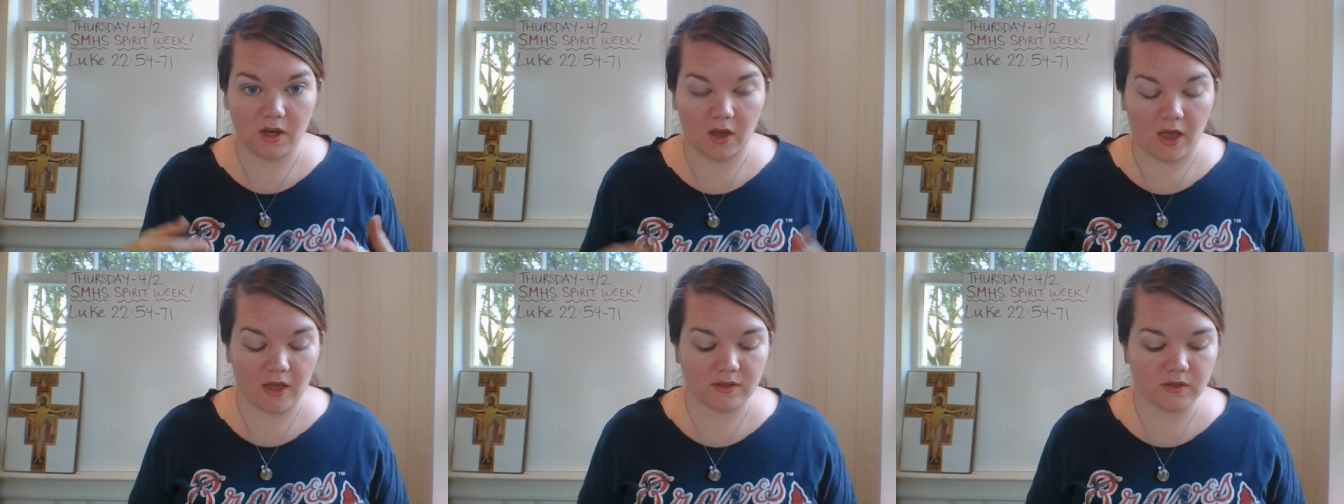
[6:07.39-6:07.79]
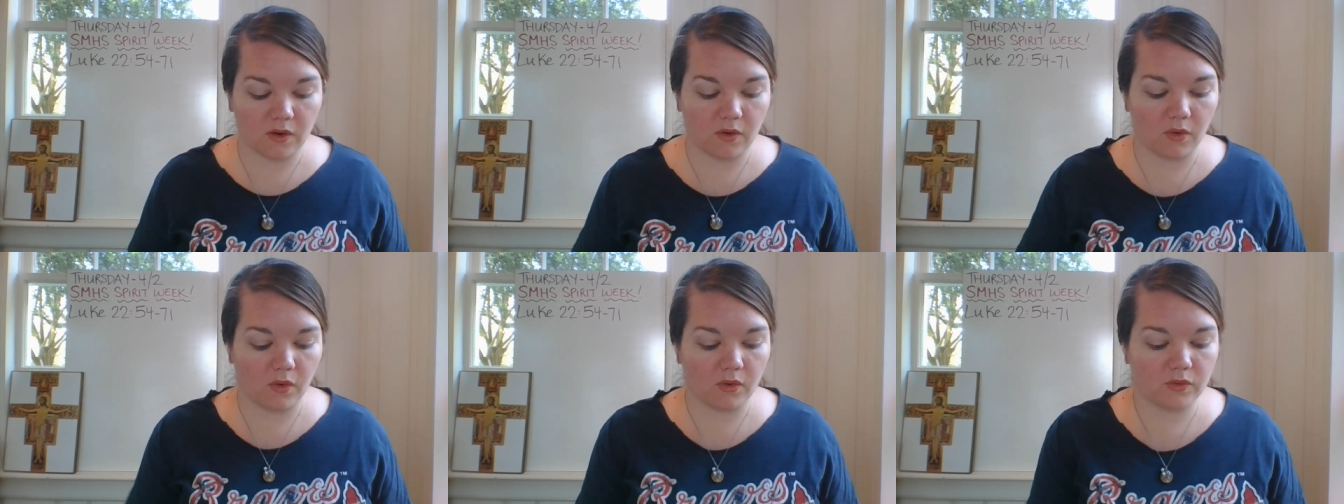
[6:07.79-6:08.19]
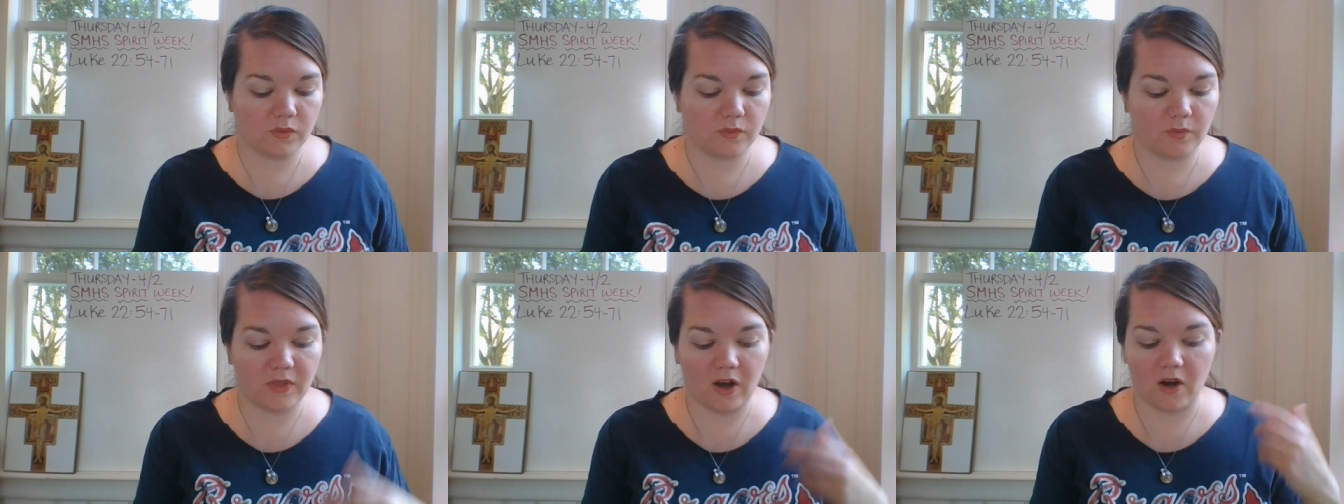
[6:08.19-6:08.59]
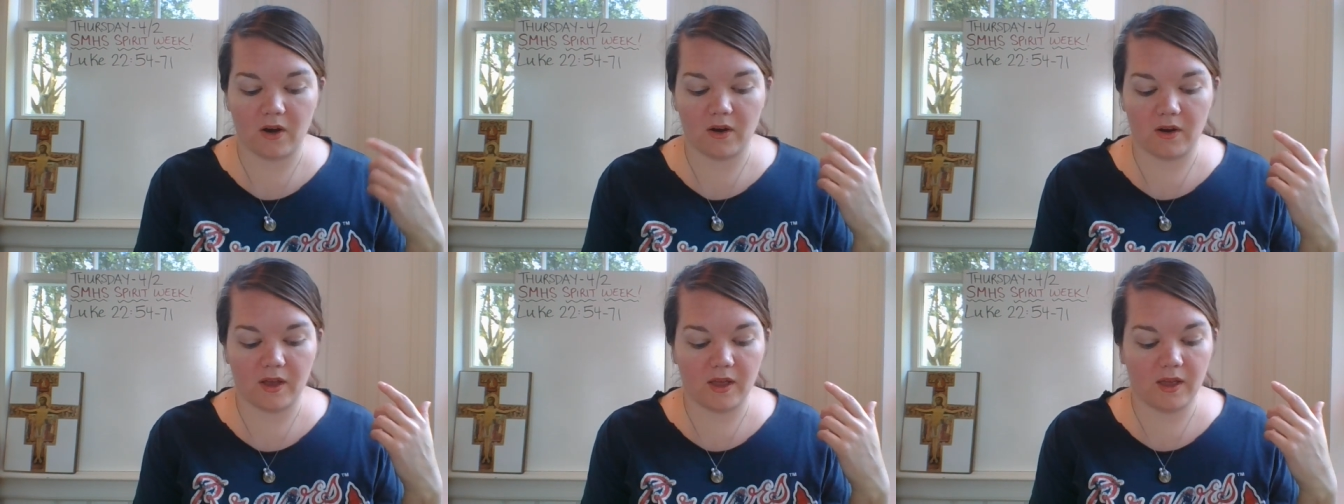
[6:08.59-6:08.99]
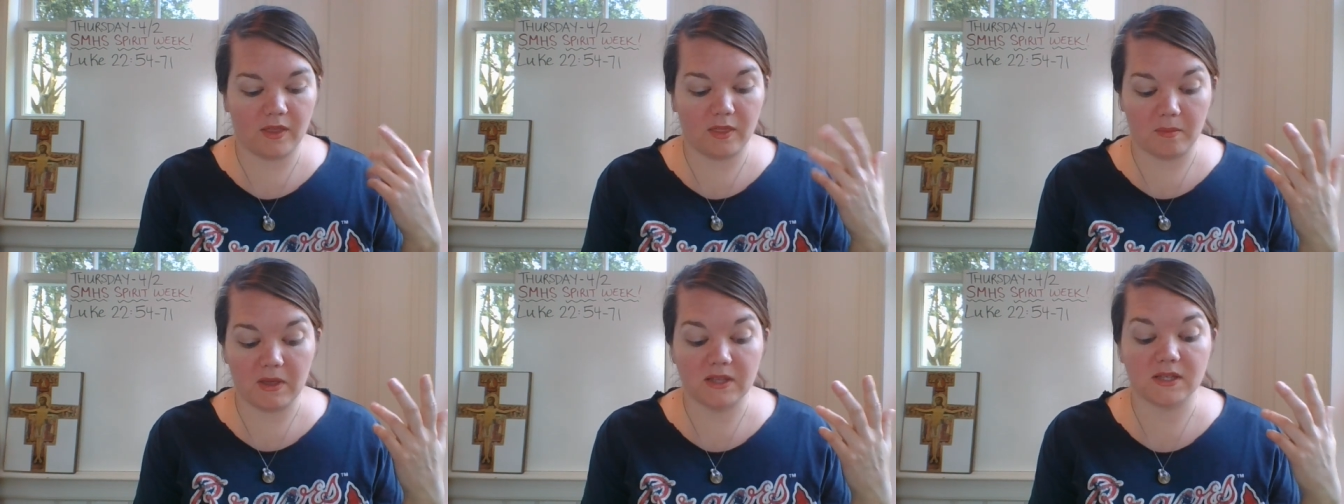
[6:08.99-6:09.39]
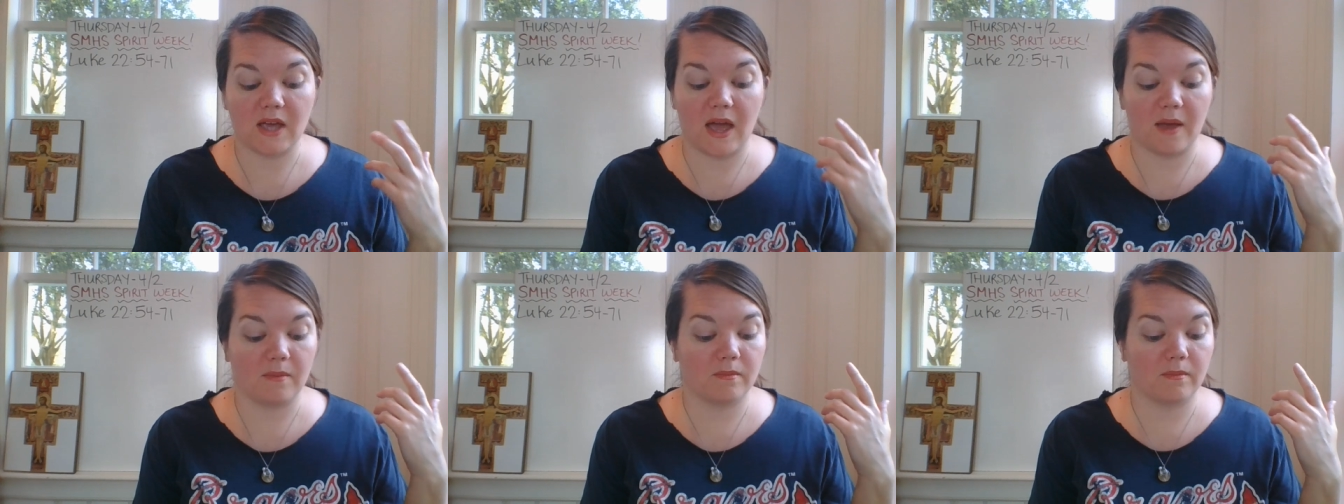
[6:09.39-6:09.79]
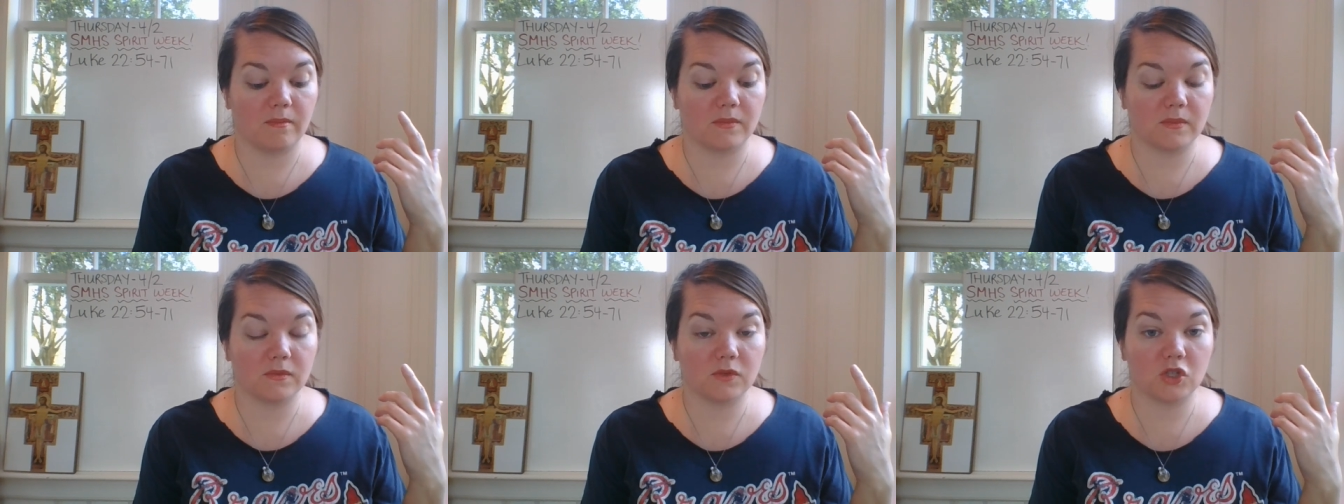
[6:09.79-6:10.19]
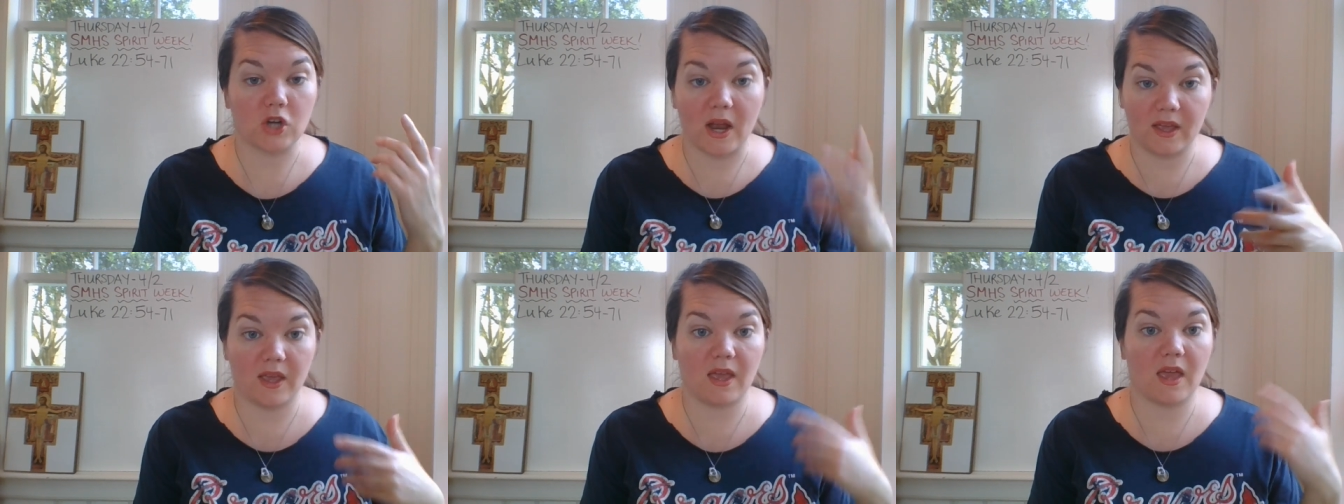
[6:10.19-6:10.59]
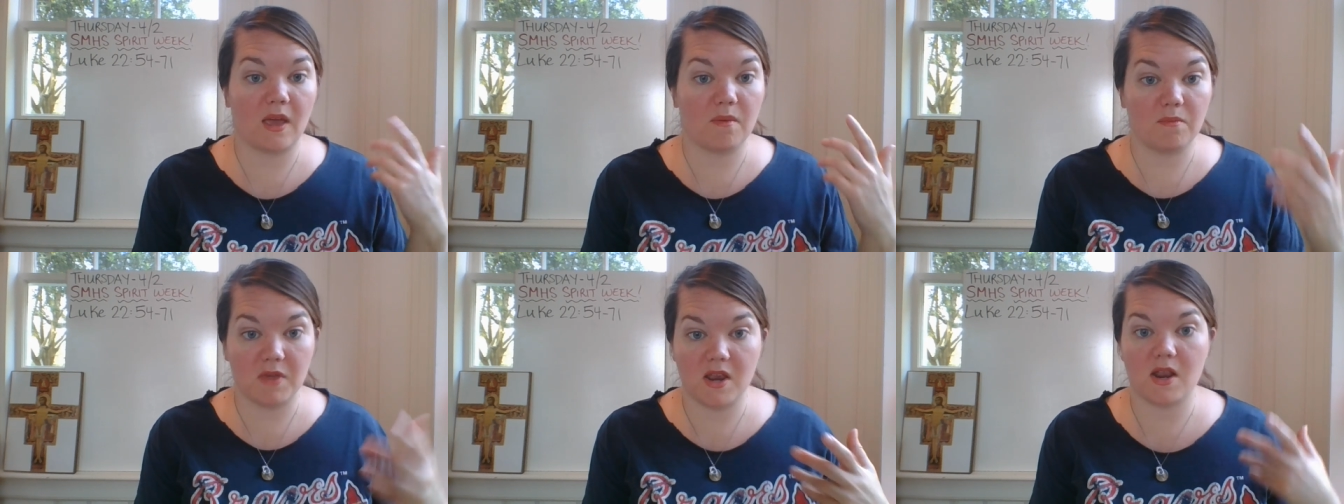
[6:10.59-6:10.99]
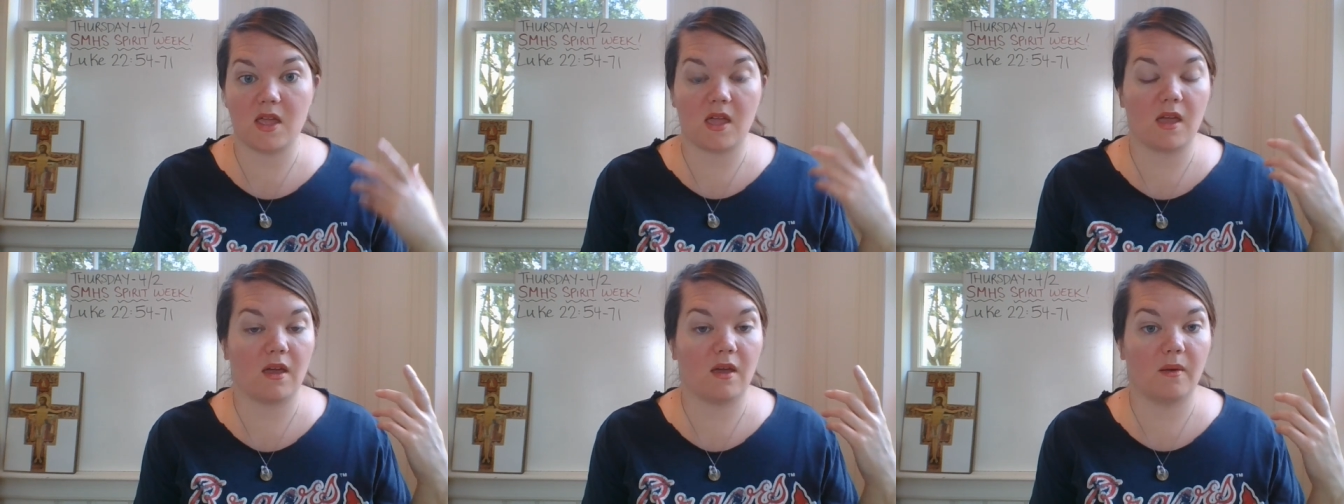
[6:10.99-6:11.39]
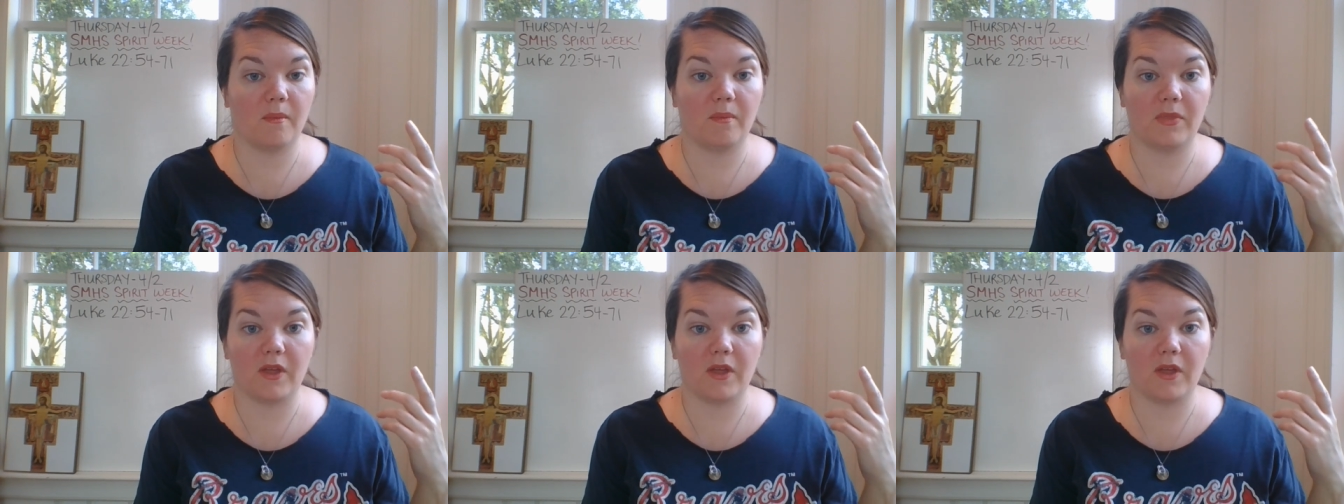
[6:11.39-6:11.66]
Okay, so they're in the meantime striking him, beating him,